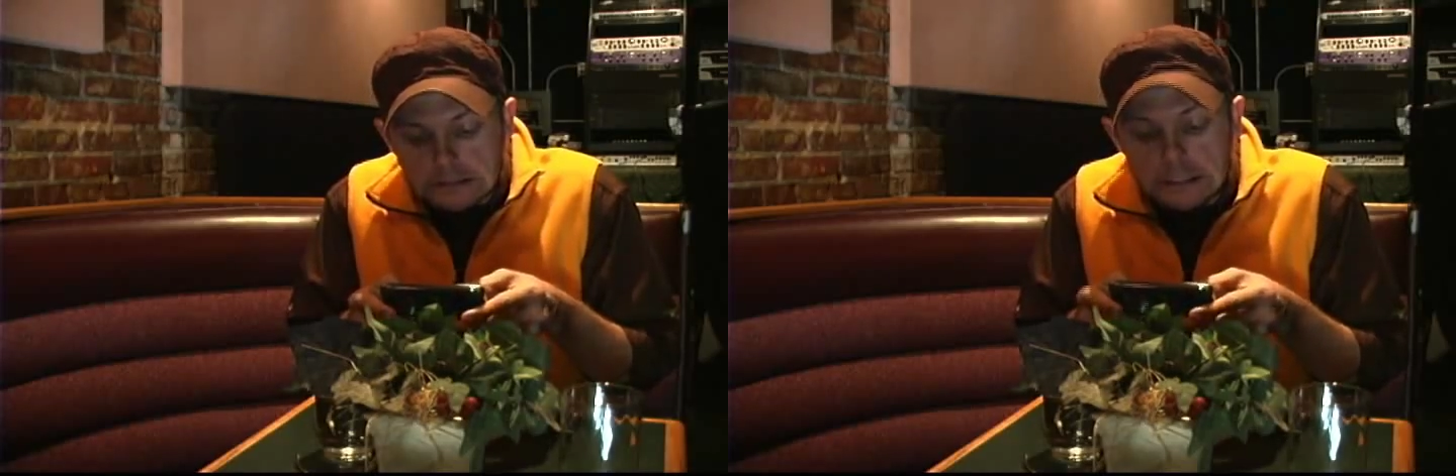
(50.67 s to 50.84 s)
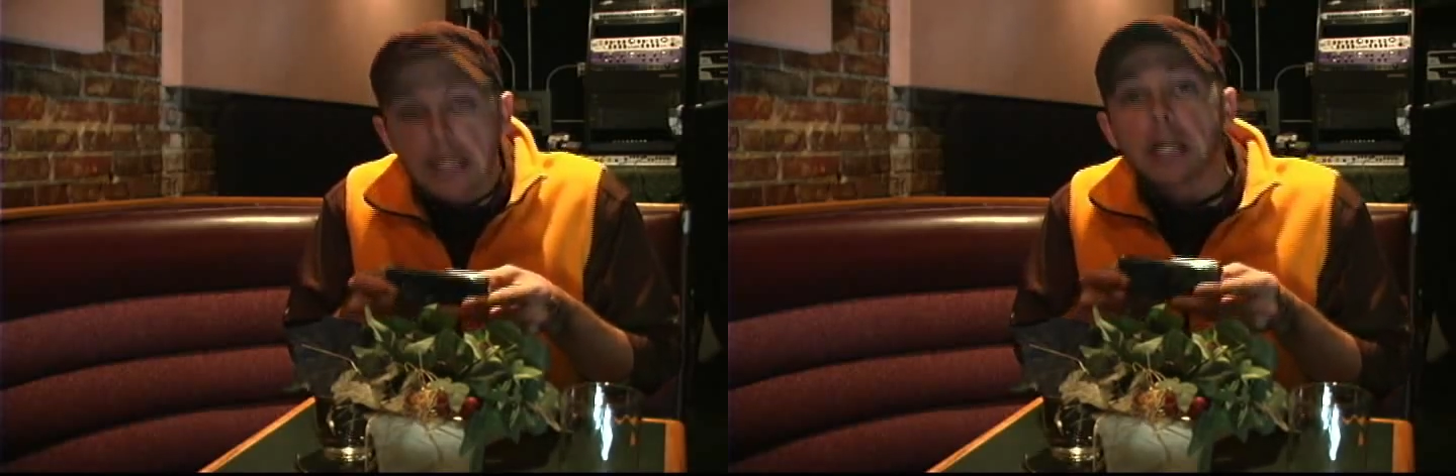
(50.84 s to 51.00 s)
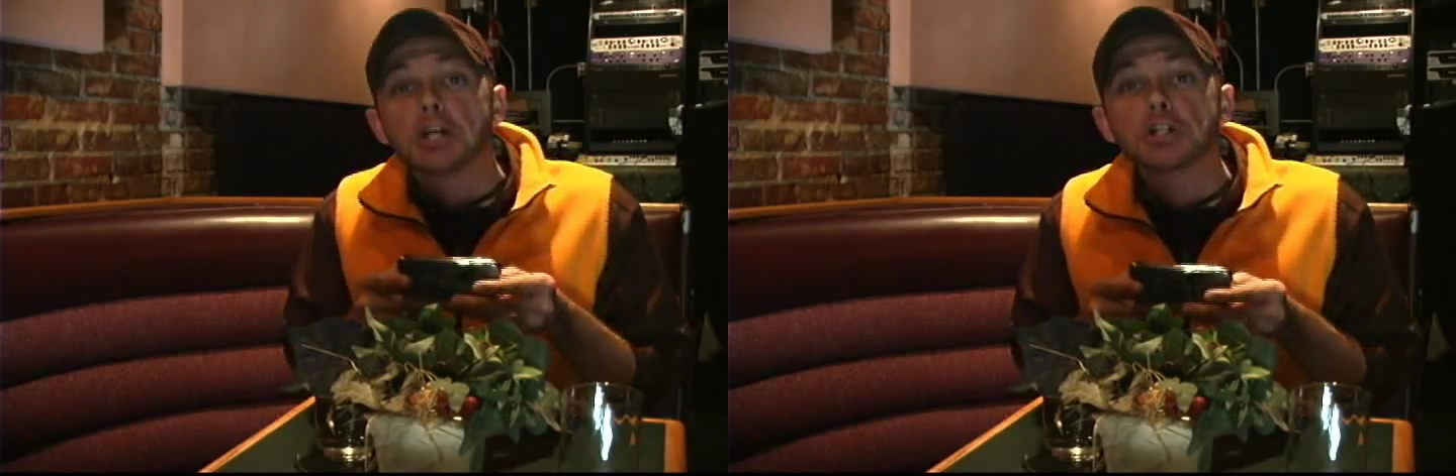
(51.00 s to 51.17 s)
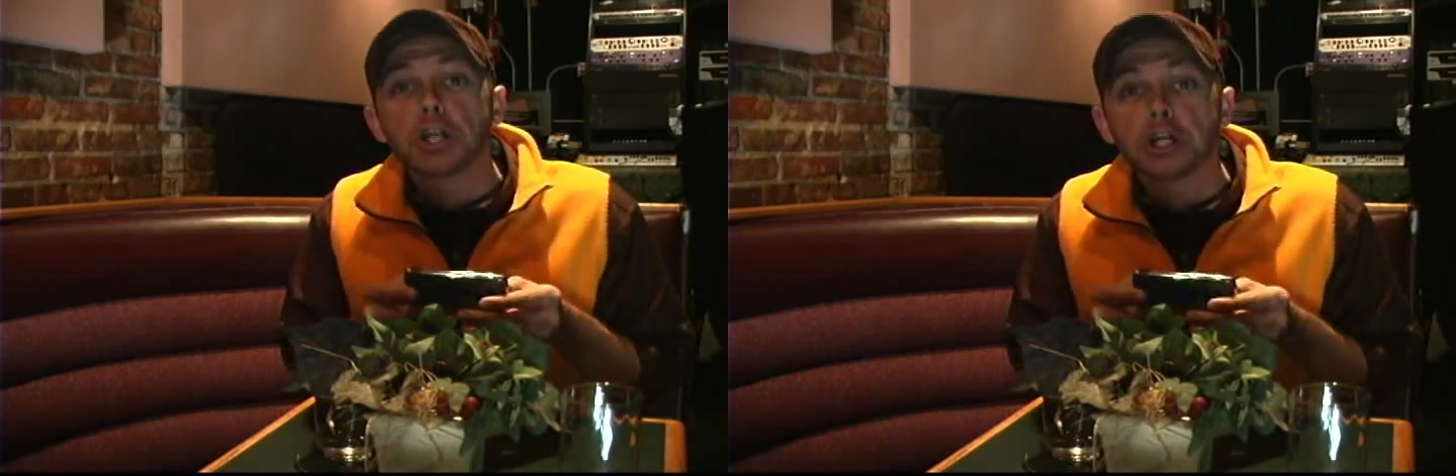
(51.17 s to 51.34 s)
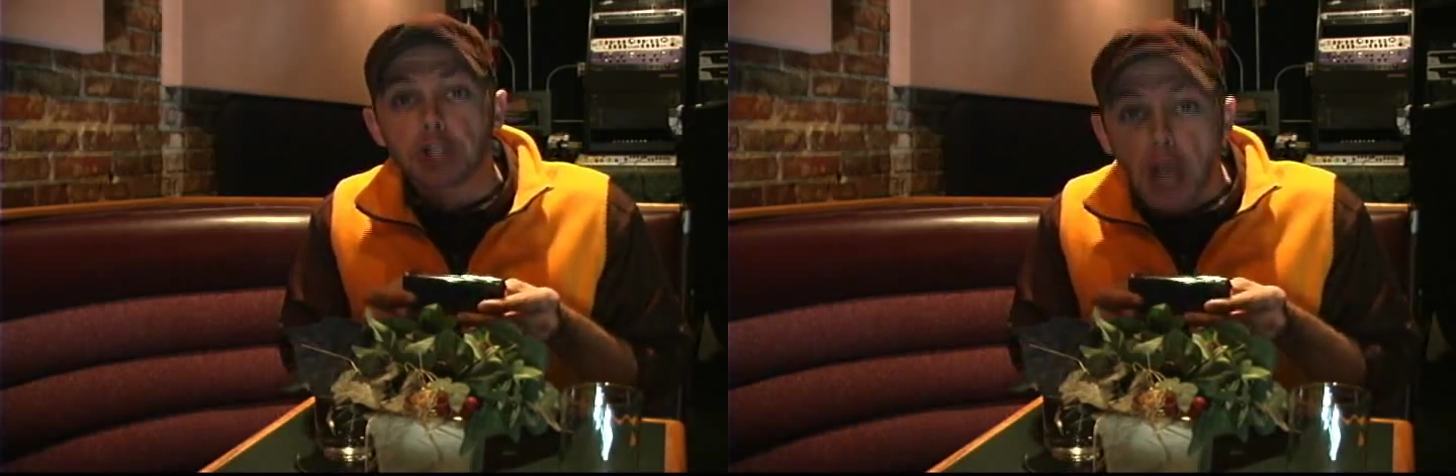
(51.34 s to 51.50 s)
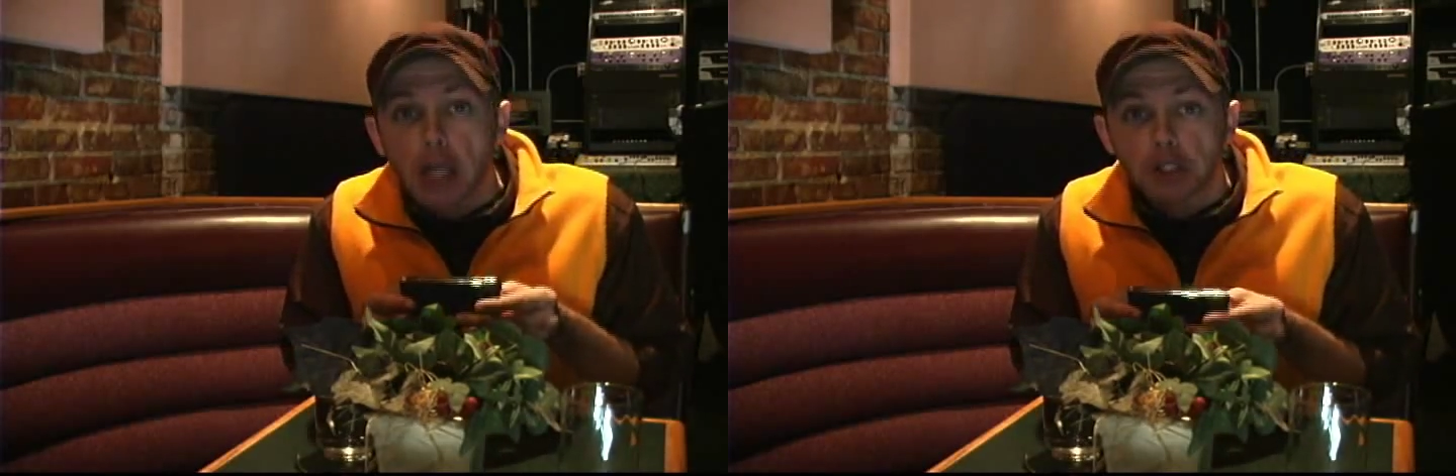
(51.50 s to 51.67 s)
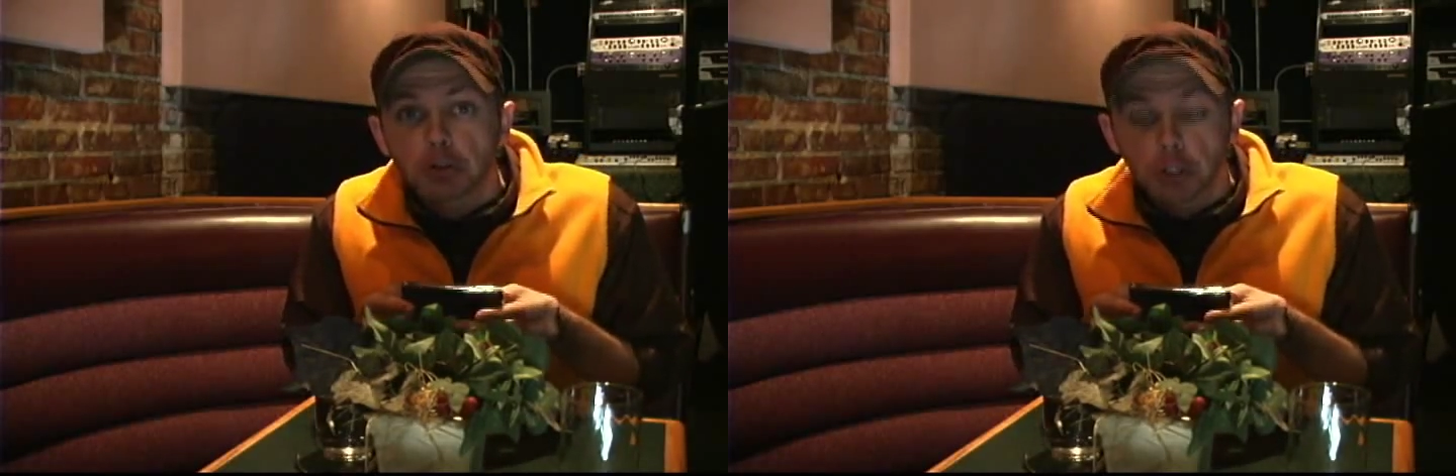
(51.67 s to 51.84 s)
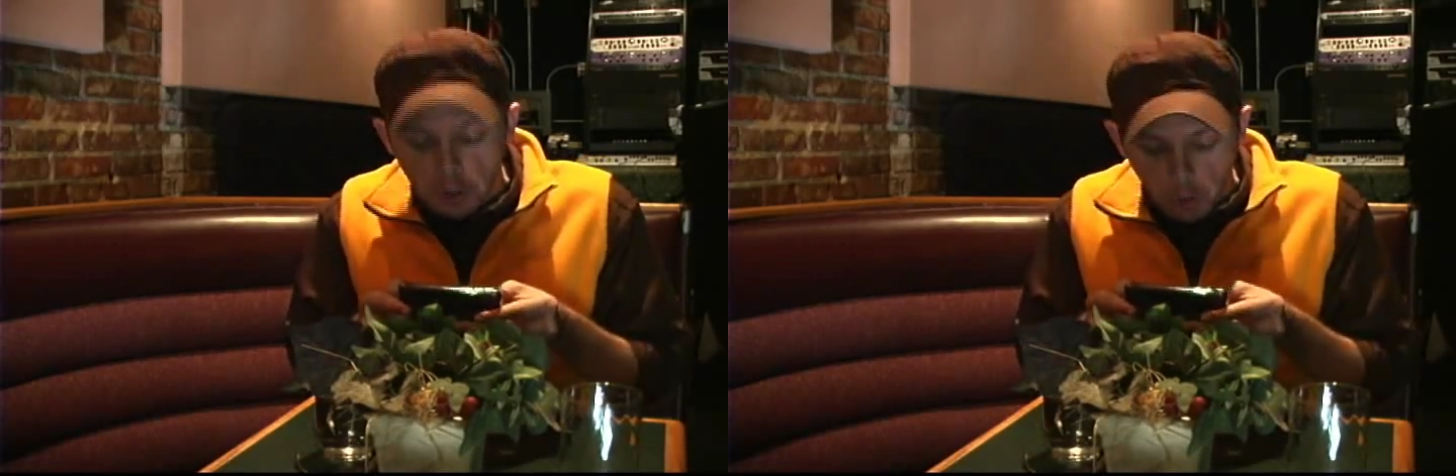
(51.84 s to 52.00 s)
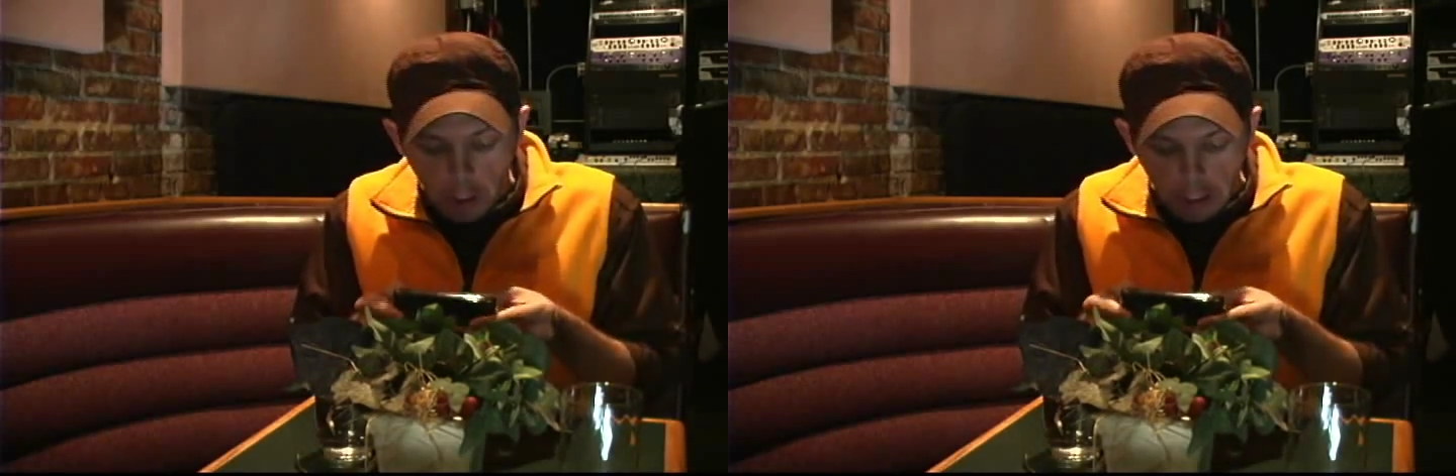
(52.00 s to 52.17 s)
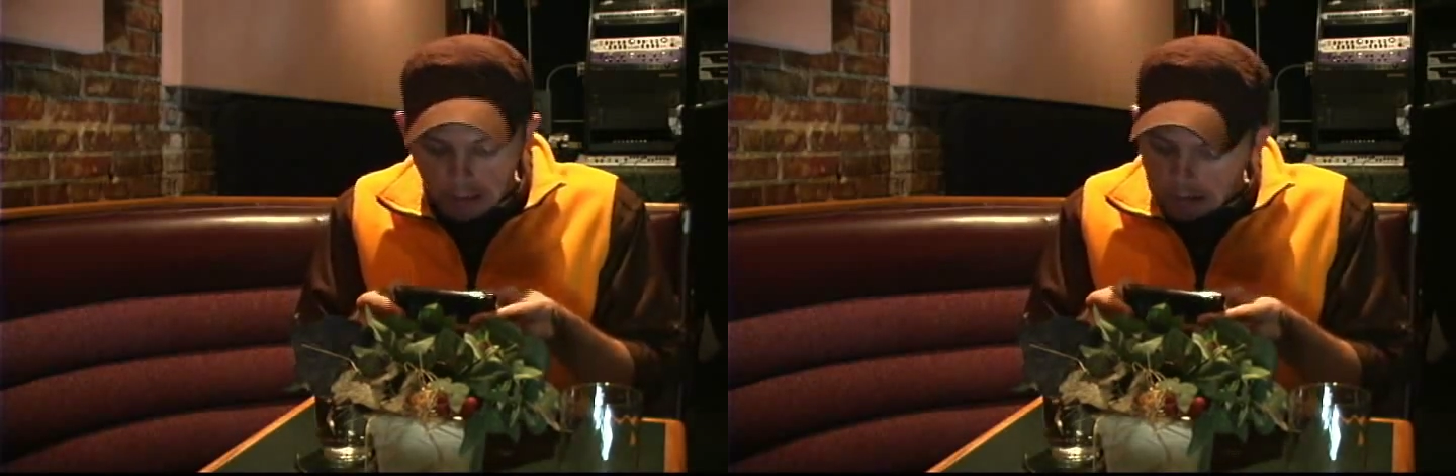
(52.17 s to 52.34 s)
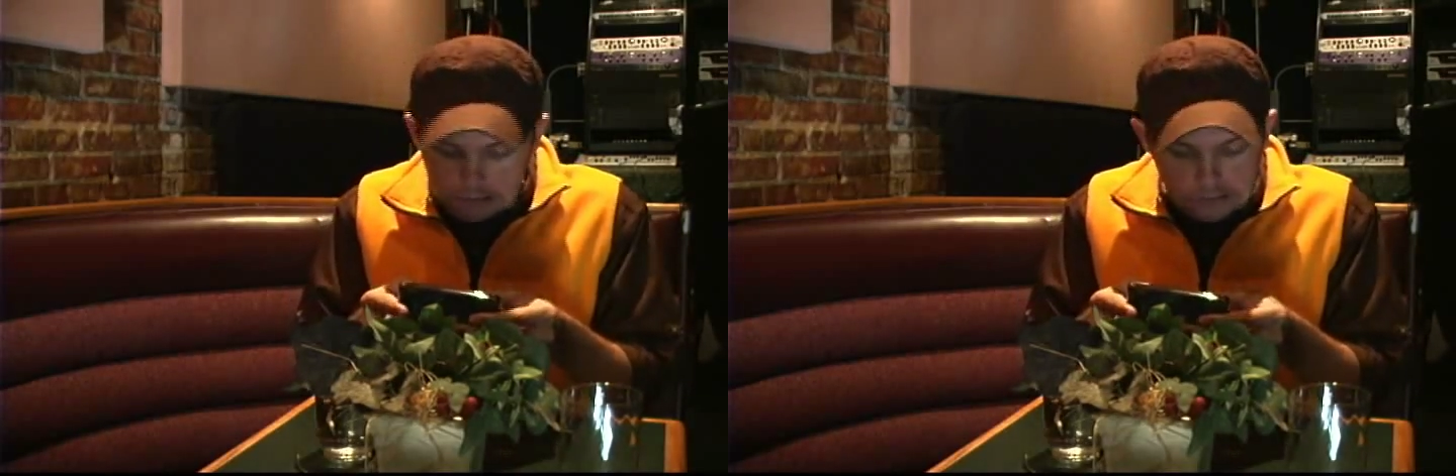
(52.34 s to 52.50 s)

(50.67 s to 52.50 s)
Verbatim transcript: I need to send a text real quick.